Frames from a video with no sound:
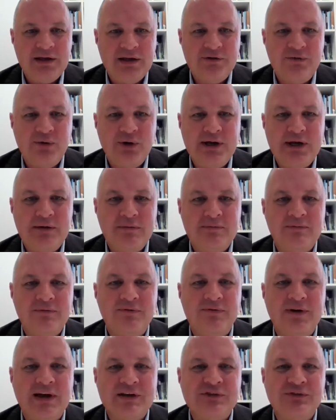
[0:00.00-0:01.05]
If we
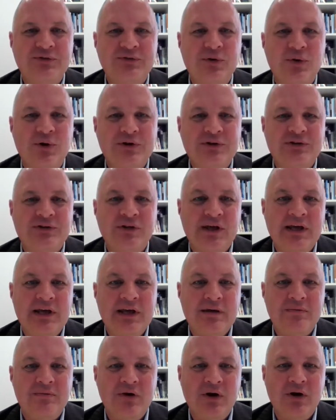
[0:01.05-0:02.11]
fast forward to
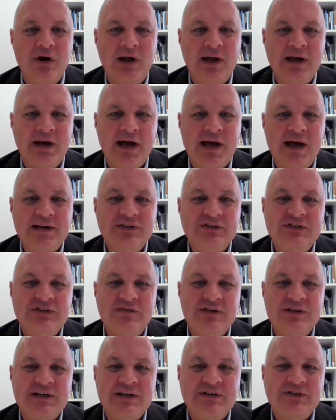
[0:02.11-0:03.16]
the early
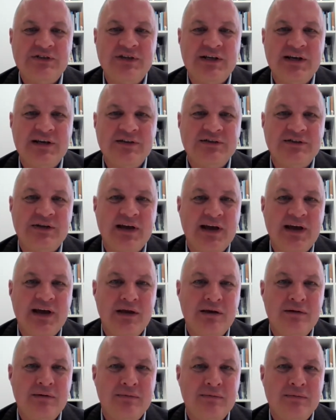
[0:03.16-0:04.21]
1970s, there's
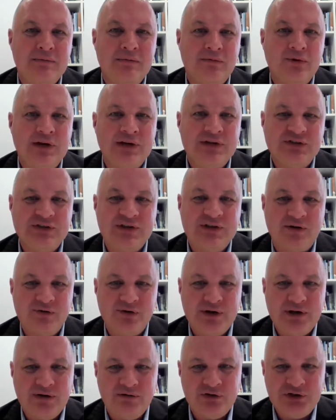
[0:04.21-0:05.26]
a
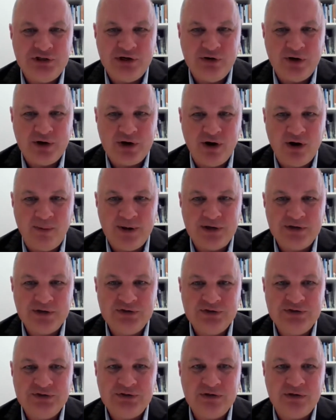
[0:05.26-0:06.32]
rediscovery of
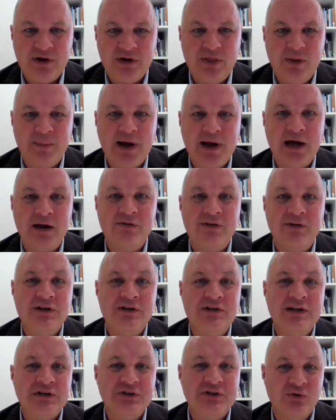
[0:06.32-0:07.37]
geoeconomics on the part of the
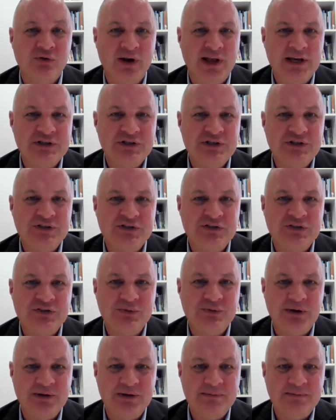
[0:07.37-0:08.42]
international relations
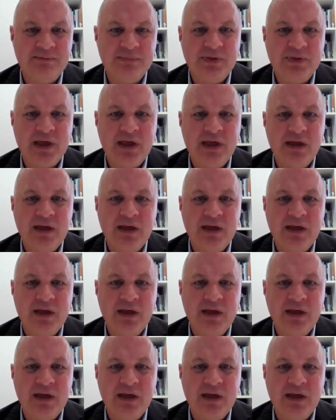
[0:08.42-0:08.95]
discipline